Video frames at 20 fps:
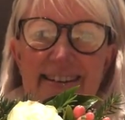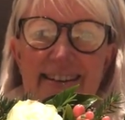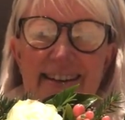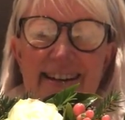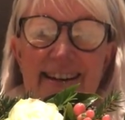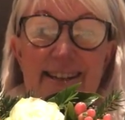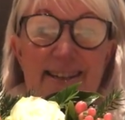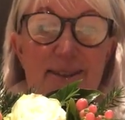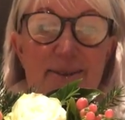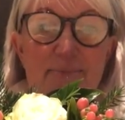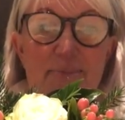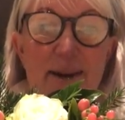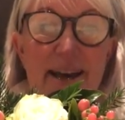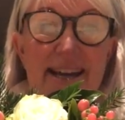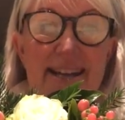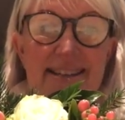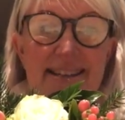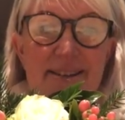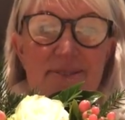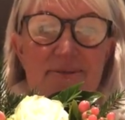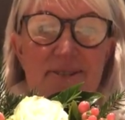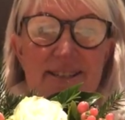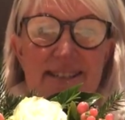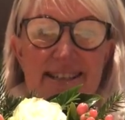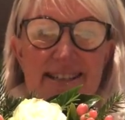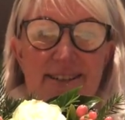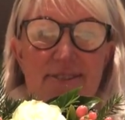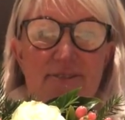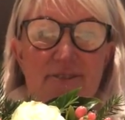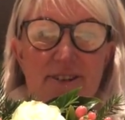And it's amazing what a
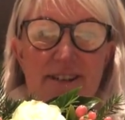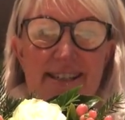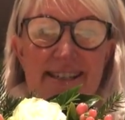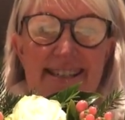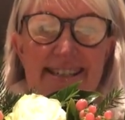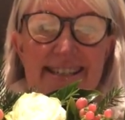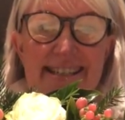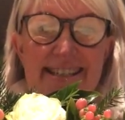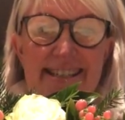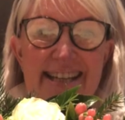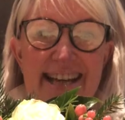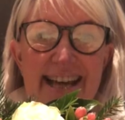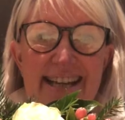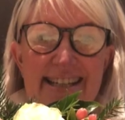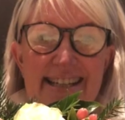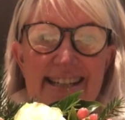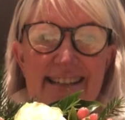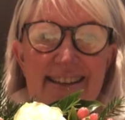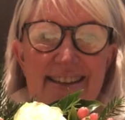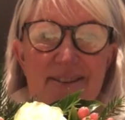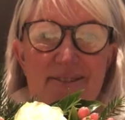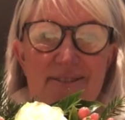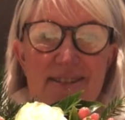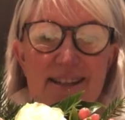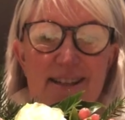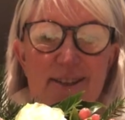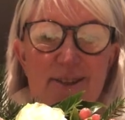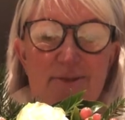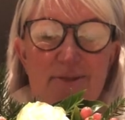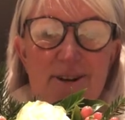difference just adding those
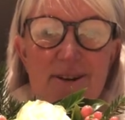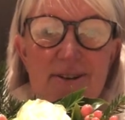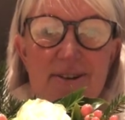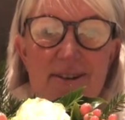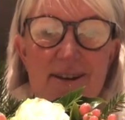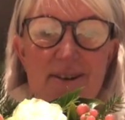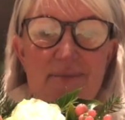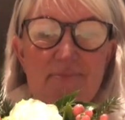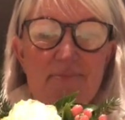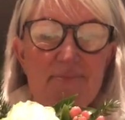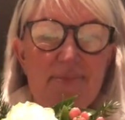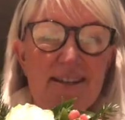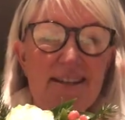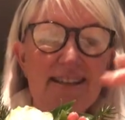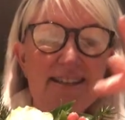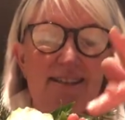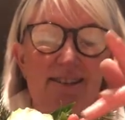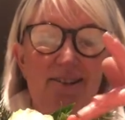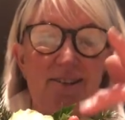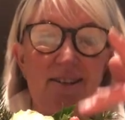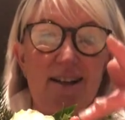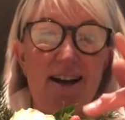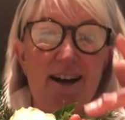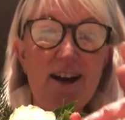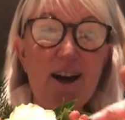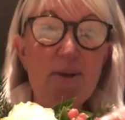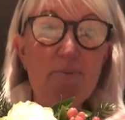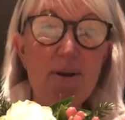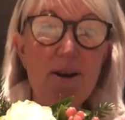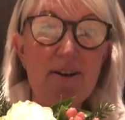little the little
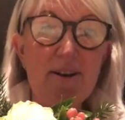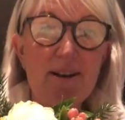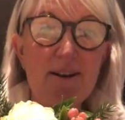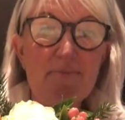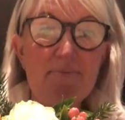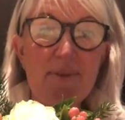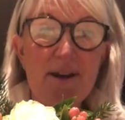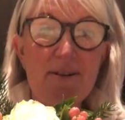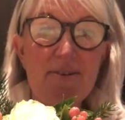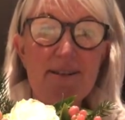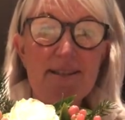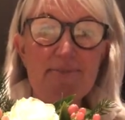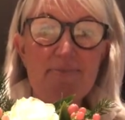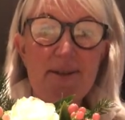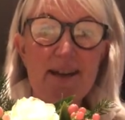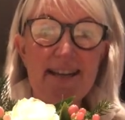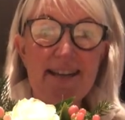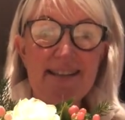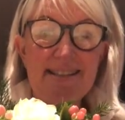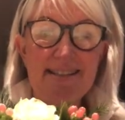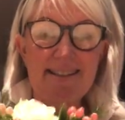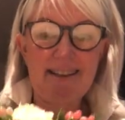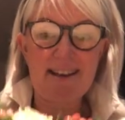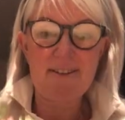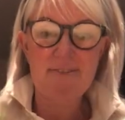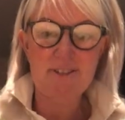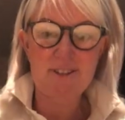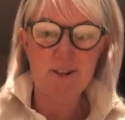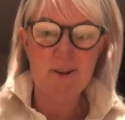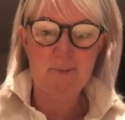hypericum berries makes.
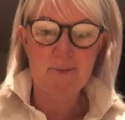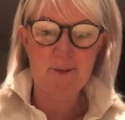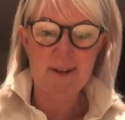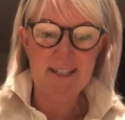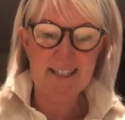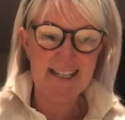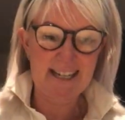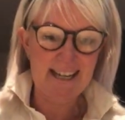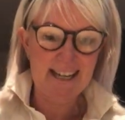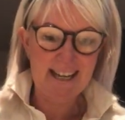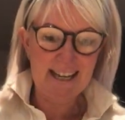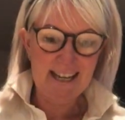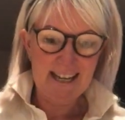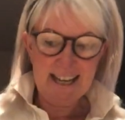Ever so pretty.